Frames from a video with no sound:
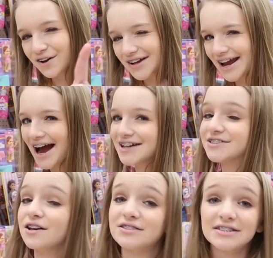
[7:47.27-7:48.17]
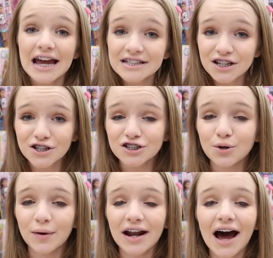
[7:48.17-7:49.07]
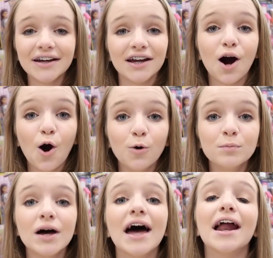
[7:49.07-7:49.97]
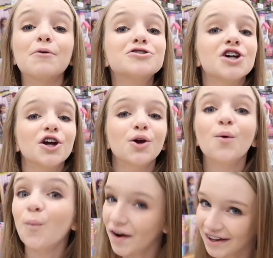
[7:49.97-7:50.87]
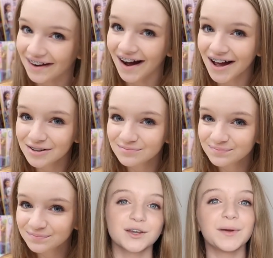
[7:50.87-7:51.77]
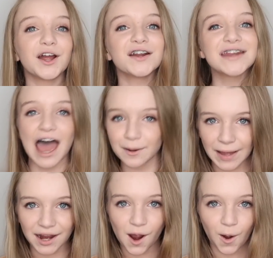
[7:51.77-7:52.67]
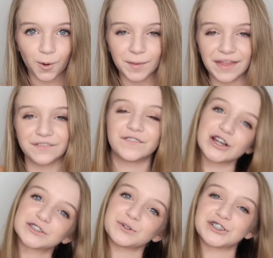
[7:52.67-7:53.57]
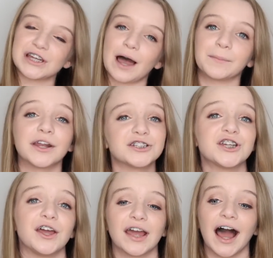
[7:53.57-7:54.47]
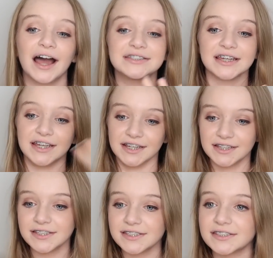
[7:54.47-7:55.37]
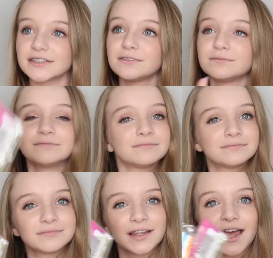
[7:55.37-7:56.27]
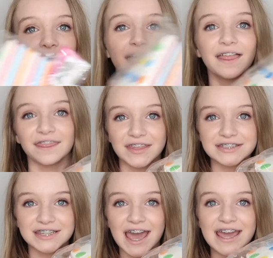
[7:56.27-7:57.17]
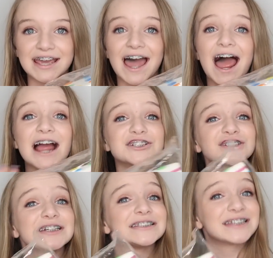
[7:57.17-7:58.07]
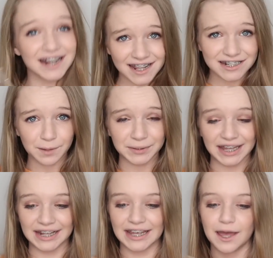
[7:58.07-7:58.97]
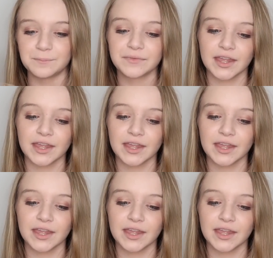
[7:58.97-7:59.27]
Okay guys, so stay tuned to when I get home and I'll show you what I got. So we are now back home and the first squishy I'm gonna show you guys is this cake. I actually did end up getting it.